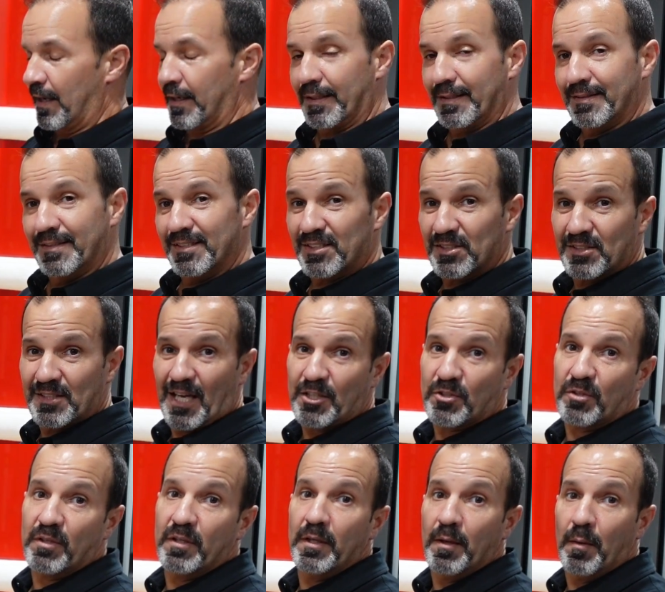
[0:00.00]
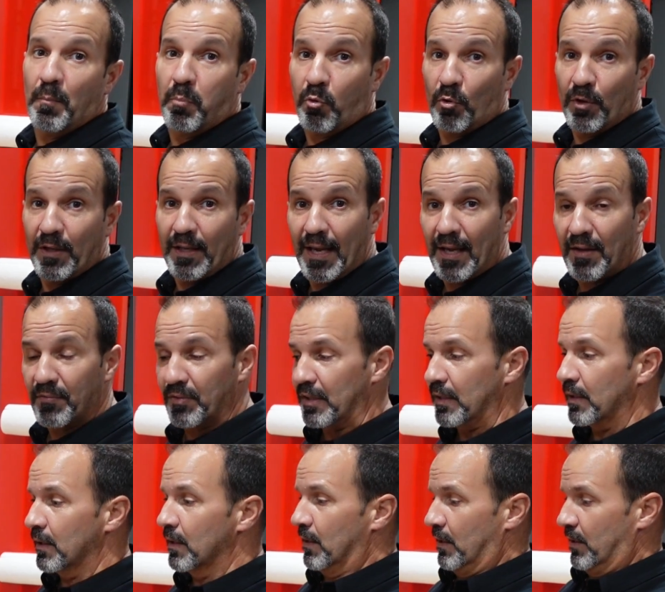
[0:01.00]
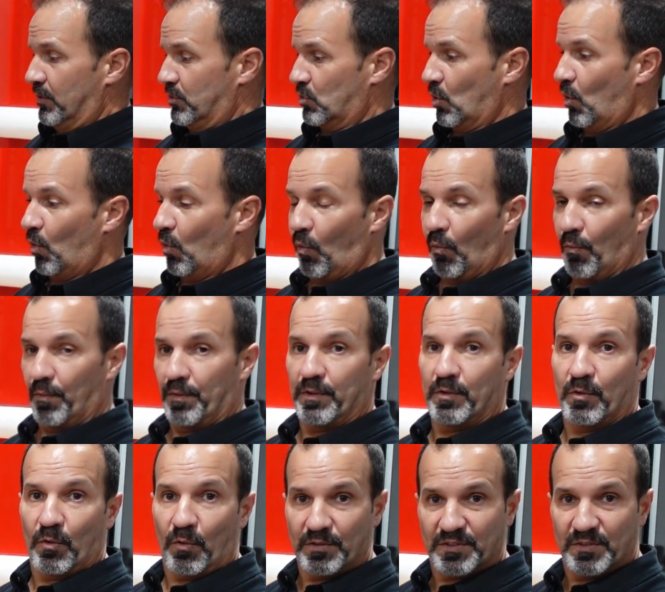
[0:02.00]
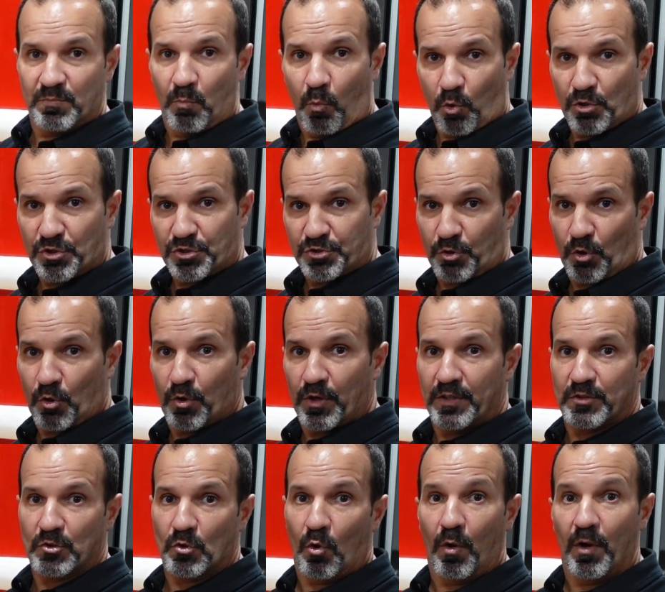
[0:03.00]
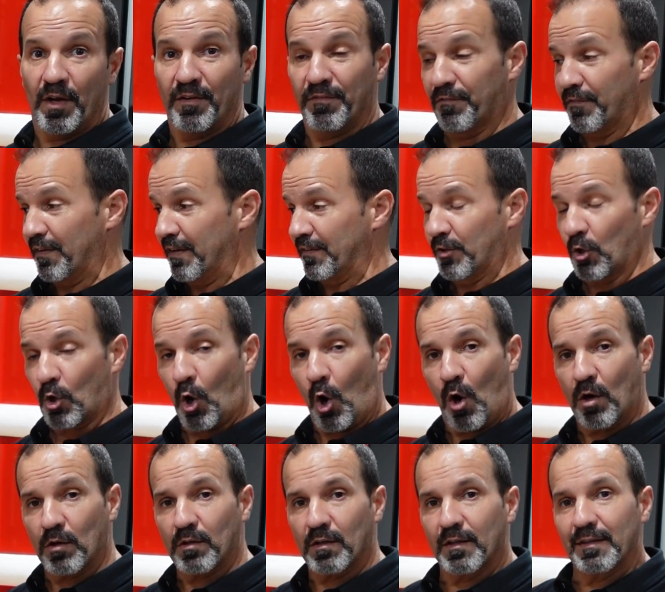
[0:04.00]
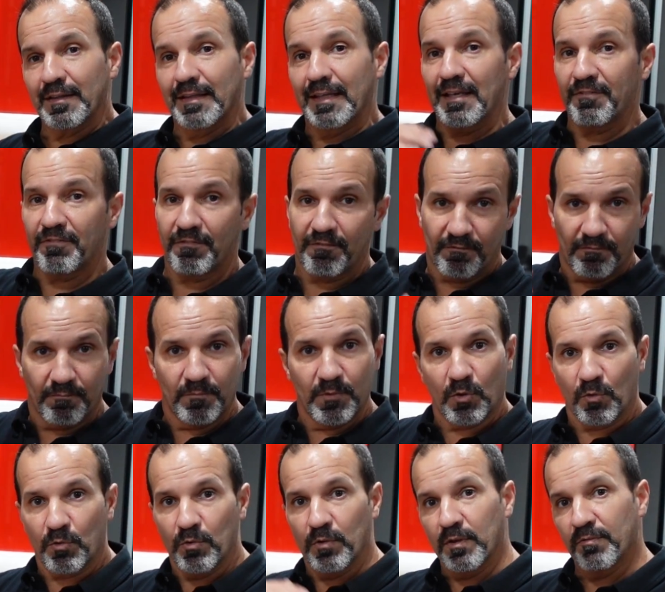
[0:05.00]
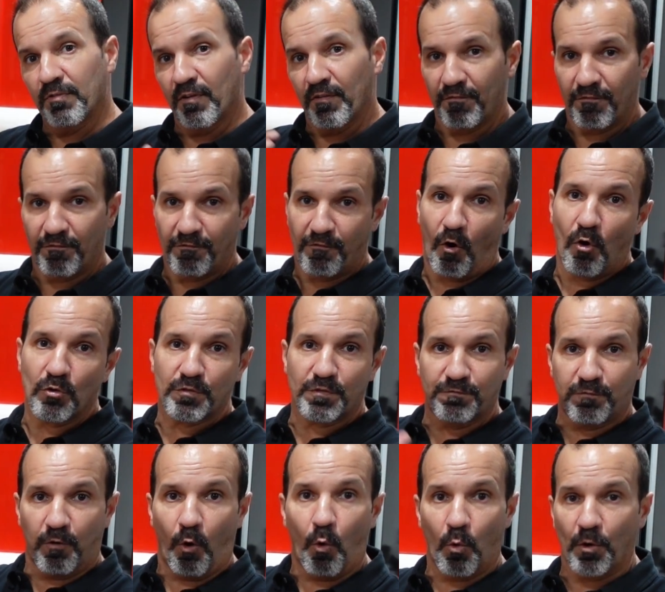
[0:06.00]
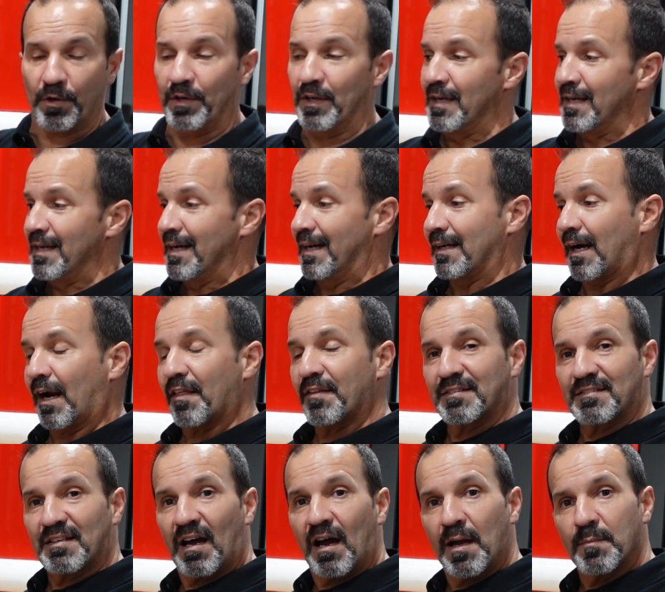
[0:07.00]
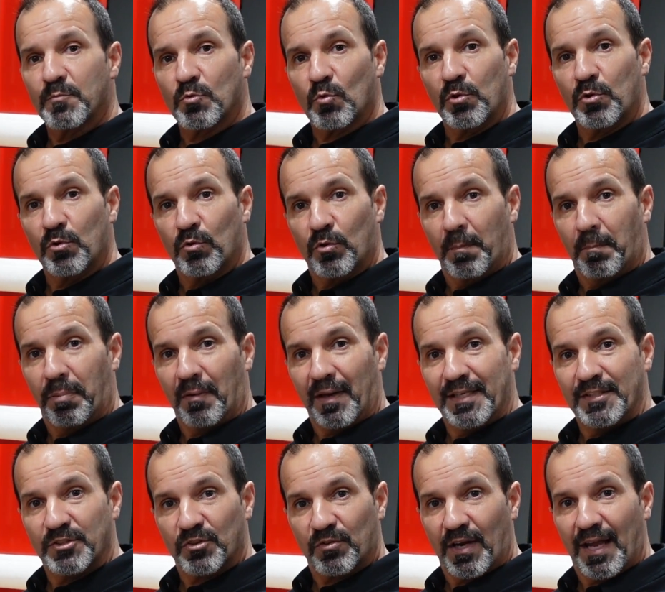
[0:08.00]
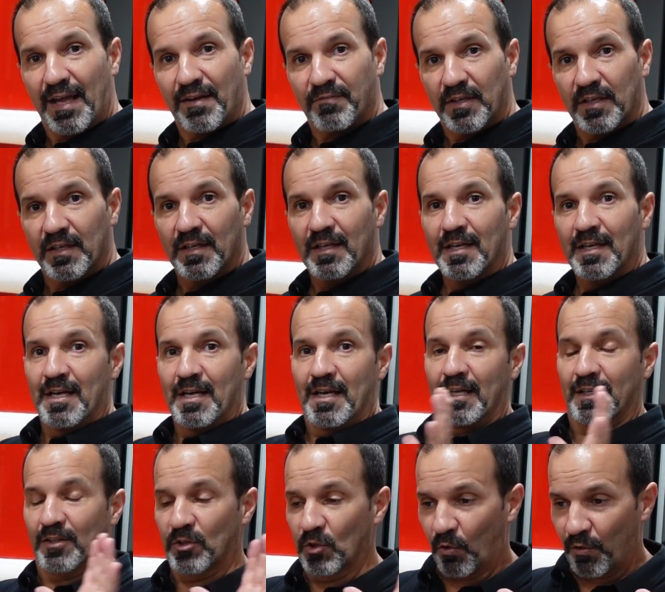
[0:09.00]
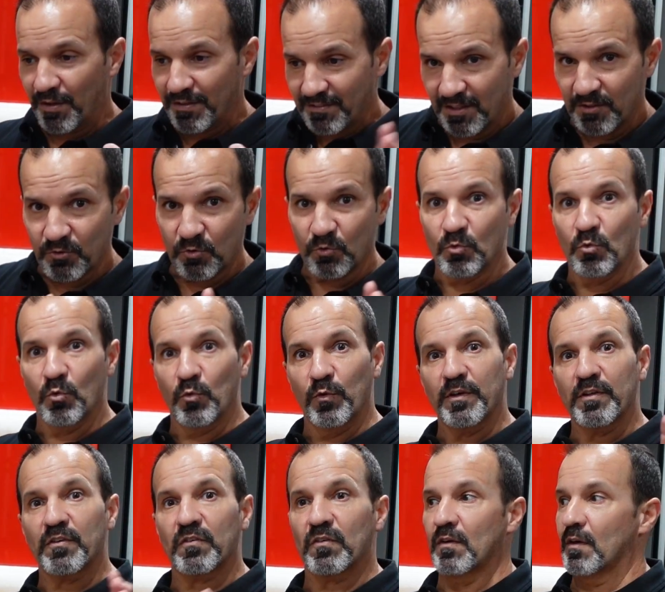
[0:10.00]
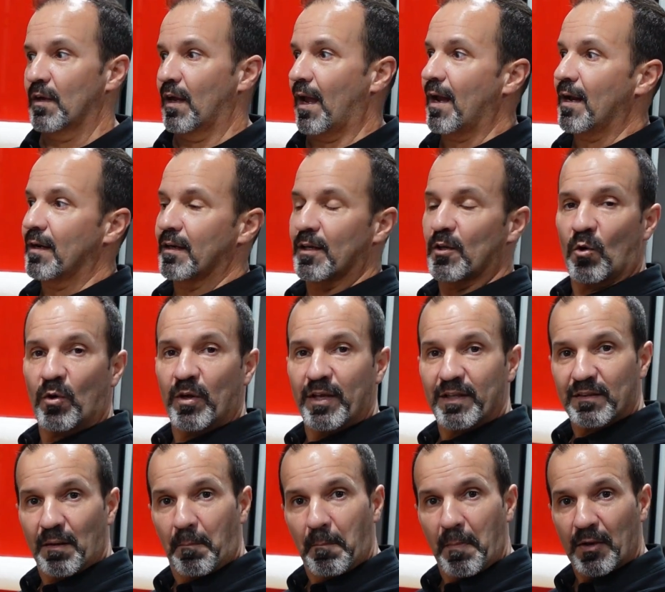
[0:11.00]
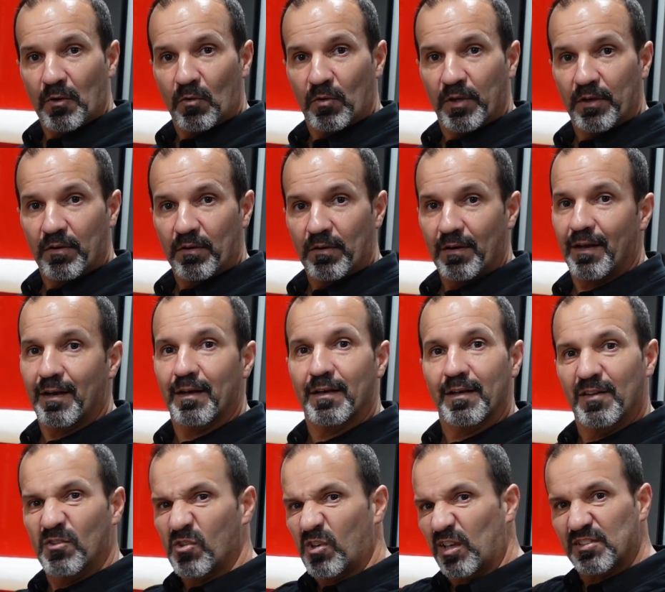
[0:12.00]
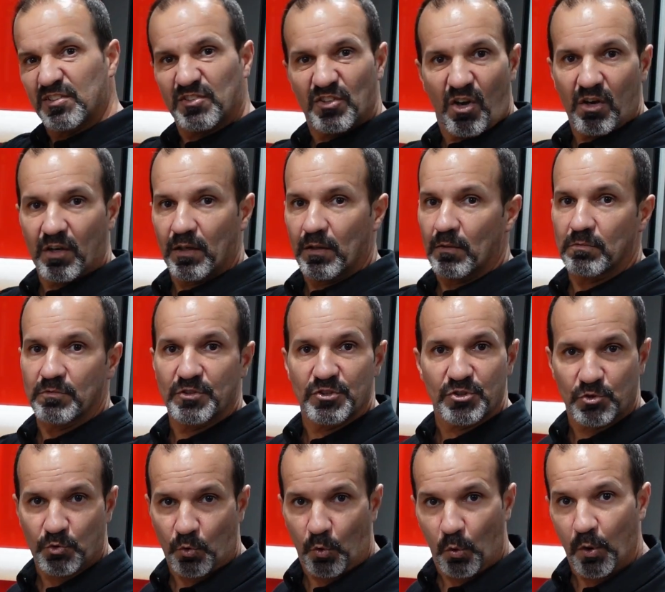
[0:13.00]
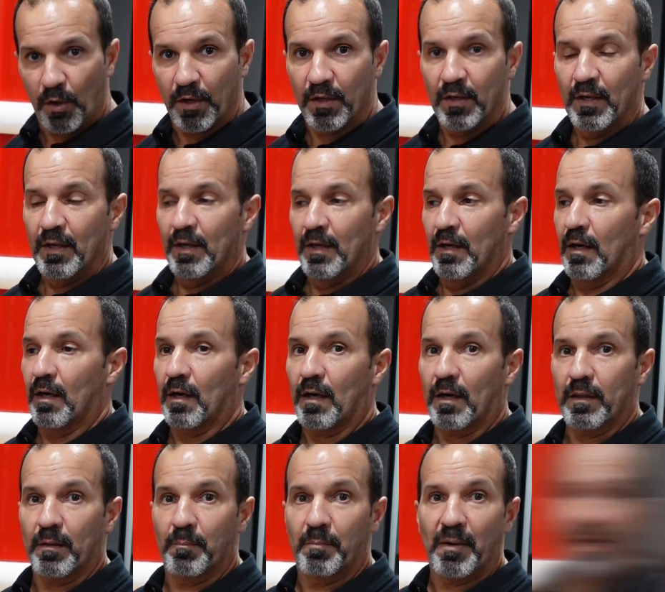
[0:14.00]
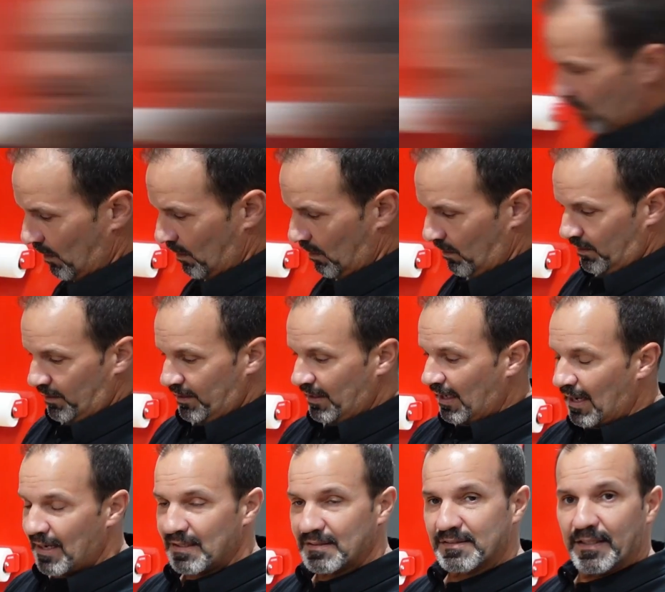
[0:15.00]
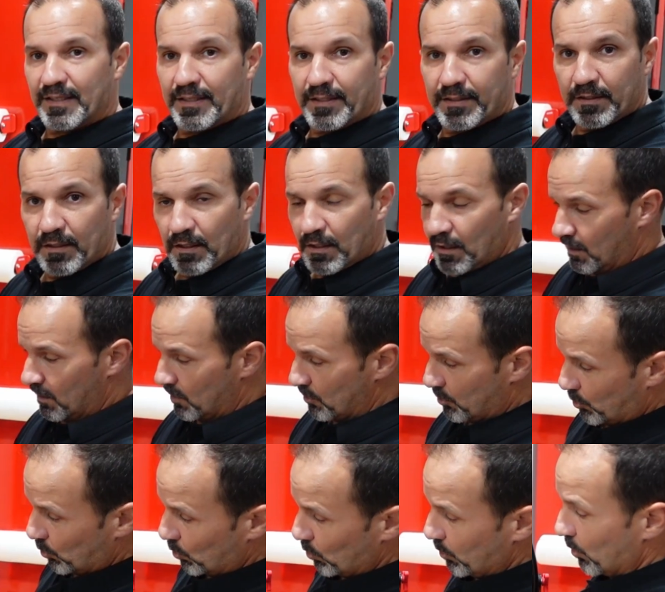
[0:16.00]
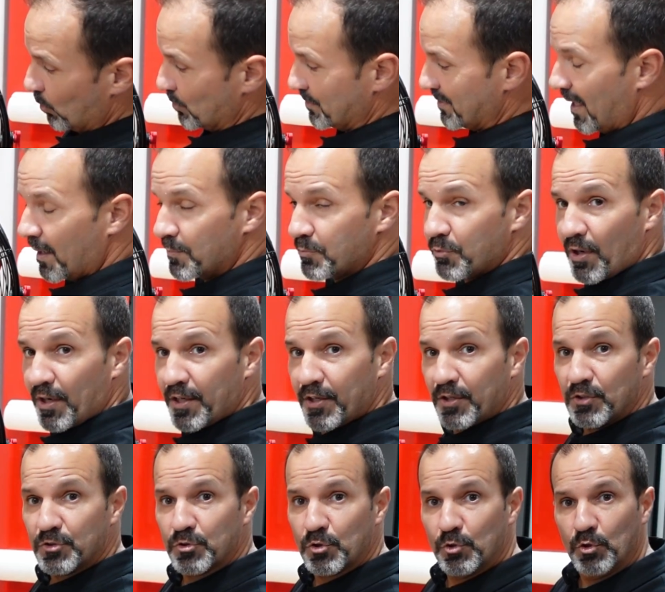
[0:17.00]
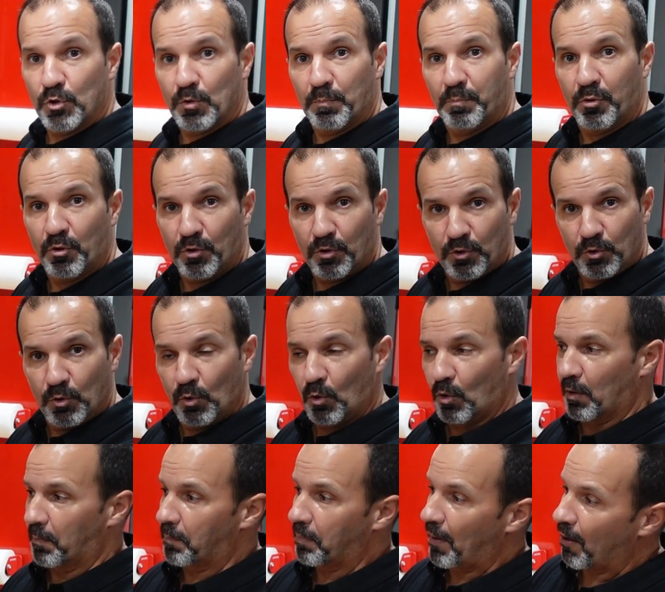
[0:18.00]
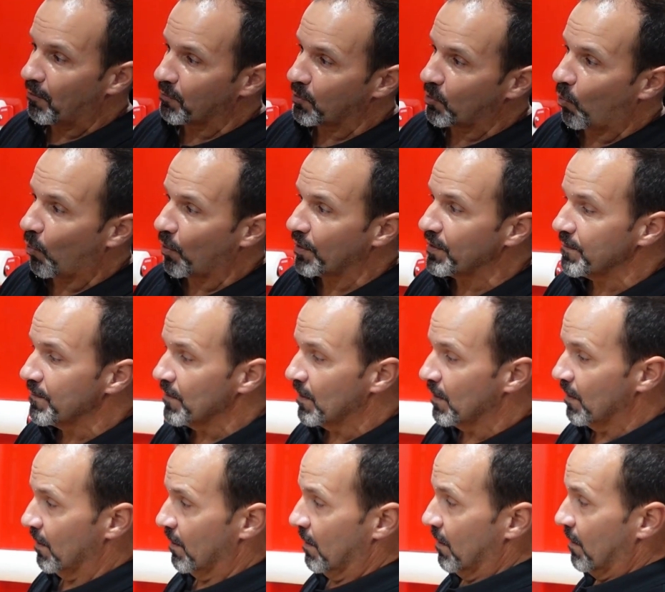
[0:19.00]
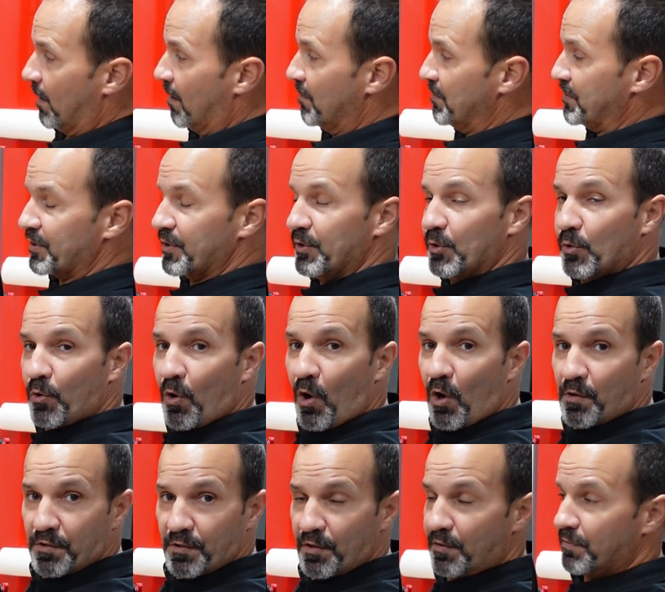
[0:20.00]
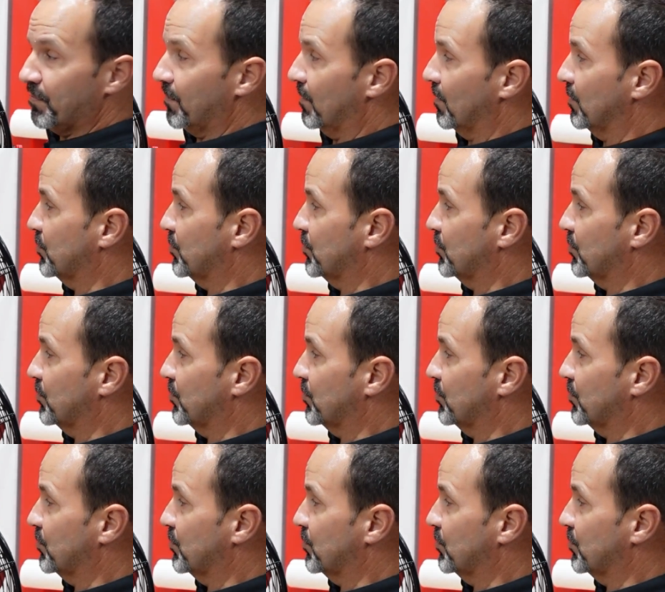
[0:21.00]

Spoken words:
This is actually pretty heavy, so it's more sturdy. So if they're on, you even falls forward. A lot of the times when the blades are heavy, they tend to do this and it'll hit the metal here and it'll get stuck. It'll destroy the blades. It has 2 little tabs right here, so you could put your power cord. Obviously your on and off